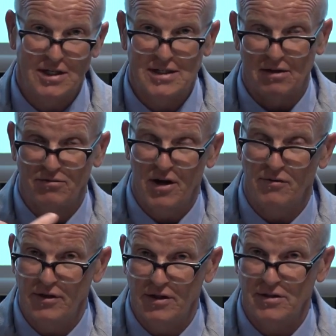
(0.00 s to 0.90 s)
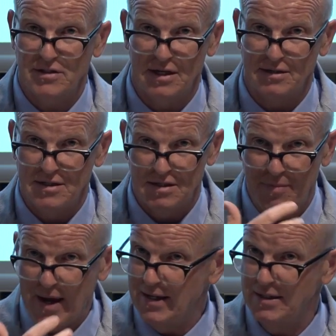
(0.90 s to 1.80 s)
in self-governance and
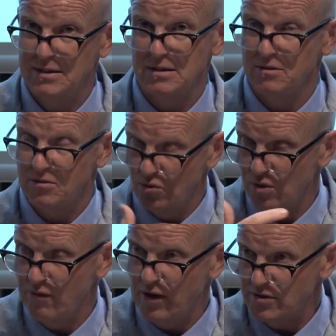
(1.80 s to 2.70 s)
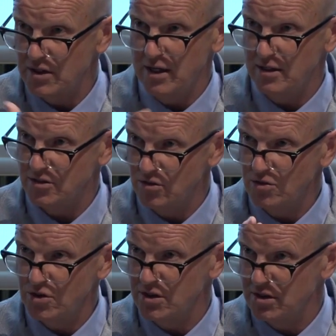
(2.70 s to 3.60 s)
debate and all of those things,
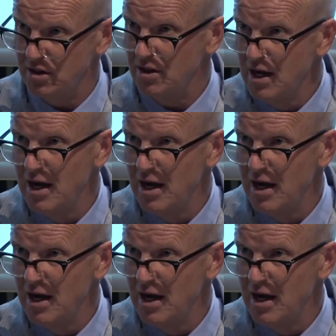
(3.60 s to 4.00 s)
not just a uh,